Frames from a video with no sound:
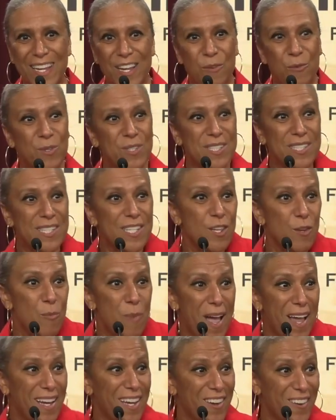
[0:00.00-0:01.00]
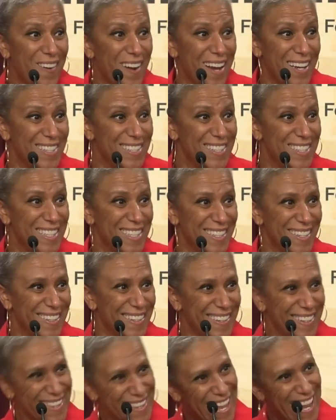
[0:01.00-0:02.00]
We'll see you back here next
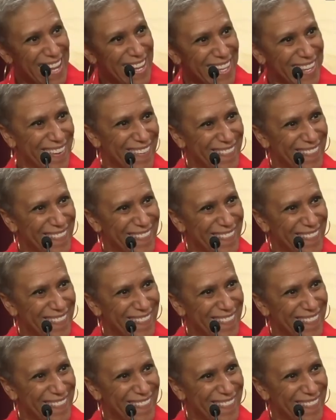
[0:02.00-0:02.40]
year. Thank you.